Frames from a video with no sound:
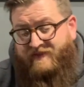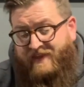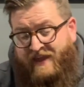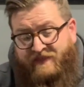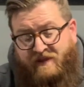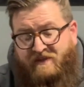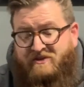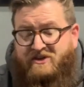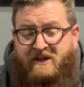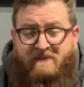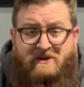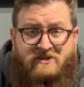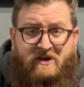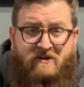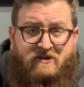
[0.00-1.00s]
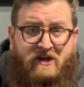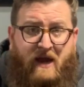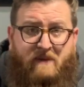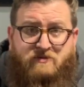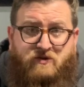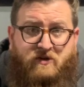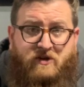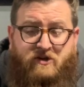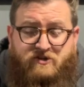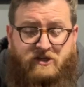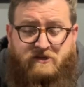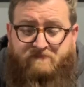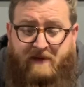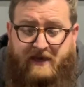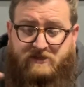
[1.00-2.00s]
And then there's going to be certain times where you're
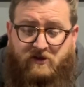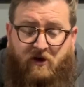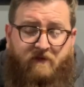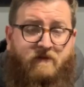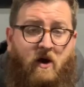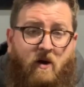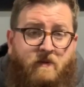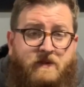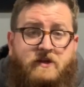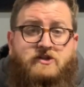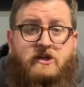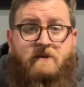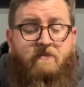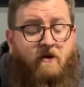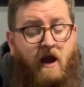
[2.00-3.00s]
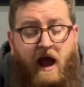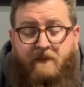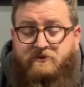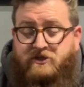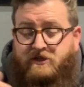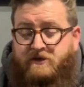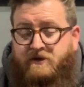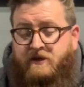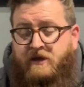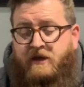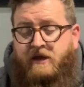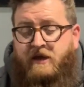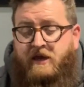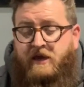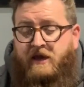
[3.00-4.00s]
just best off going with the cheaper option.
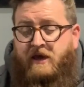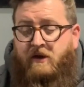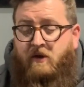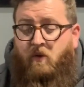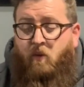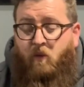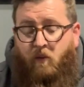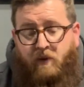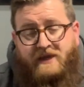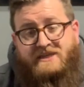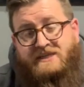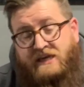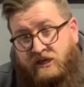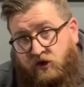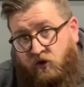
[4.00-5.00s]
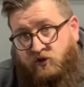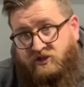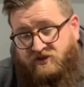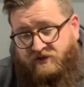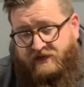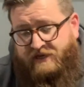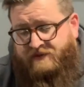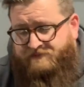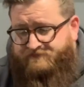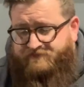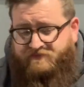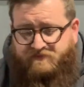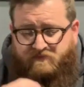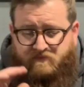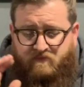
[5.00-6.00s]
What we see usually,
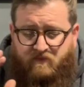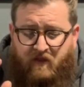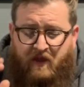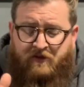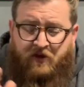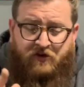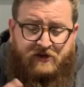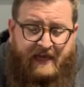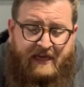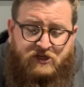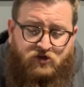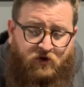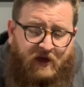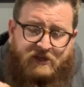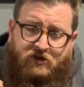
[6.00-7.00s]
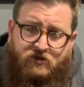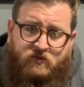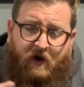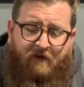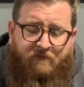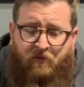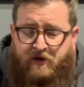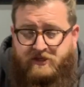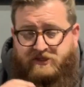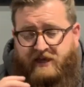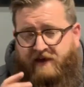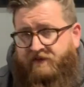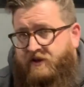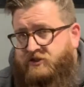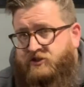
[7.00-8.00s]
your Detroit, your
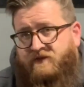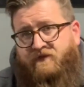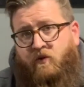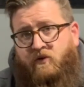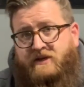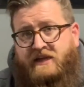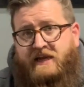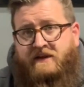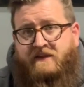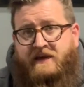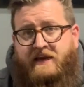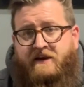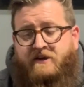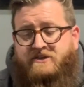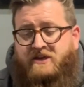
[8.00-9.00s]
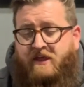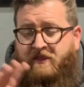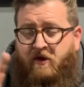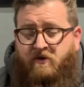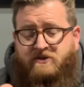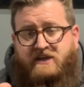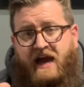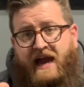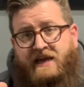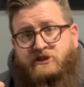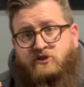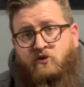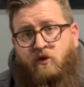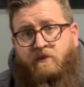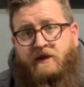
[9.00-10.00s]
12.7s, your 14 liters, those guys
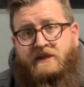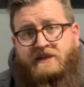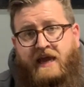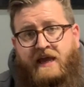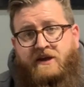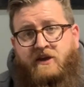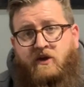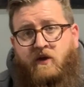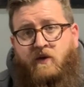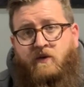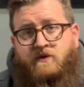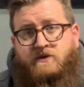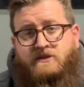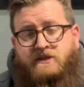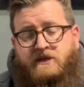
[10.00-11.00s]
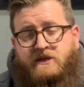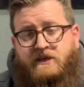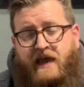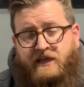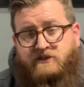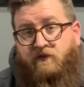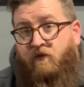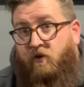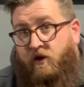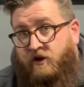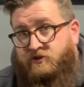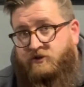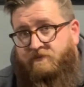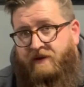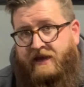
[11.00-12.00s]
normally tend to use the
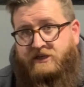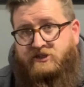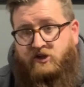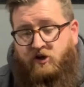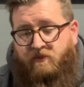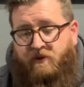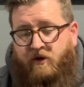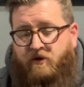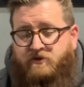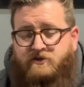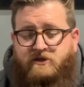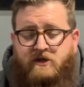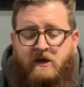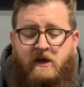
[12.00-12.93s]
S400-based turbos.